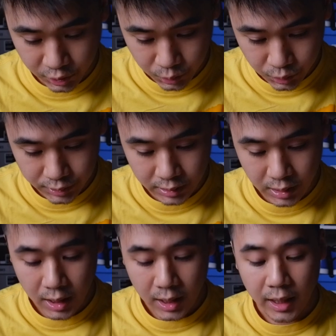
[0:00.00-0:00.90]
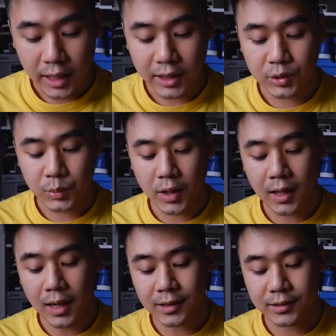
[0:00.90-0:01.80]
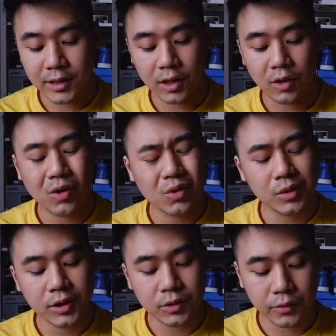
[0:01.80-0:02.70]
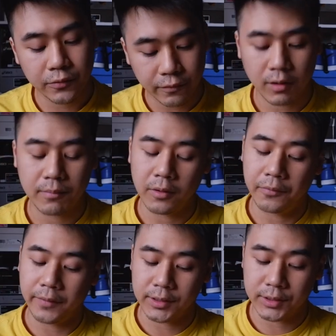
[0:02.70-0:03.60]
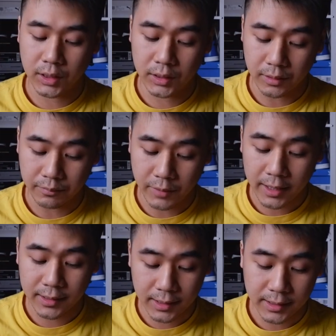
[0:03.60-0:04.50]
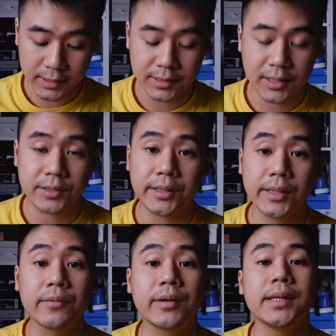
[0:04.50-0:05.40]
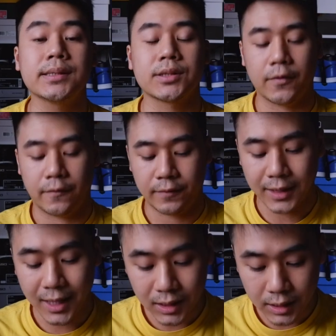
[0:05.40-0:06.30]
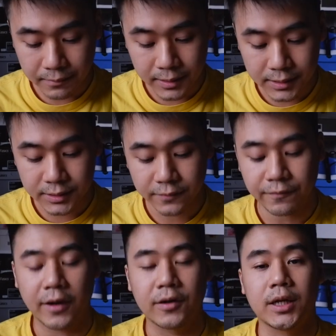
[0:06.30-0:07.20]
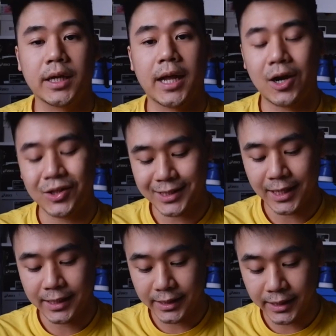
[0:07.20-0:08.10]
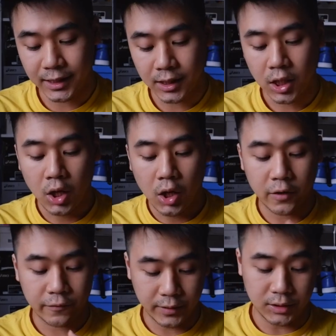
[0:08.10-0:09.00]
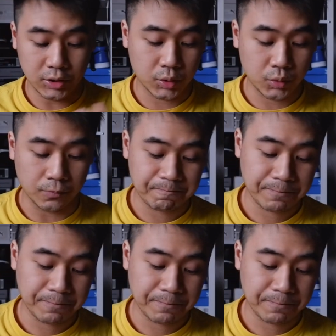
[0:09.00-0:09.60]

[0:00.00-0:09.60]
shoes, as well as their only true form of external branding, is the series of 10 numbers found on the outside heel of each shoe,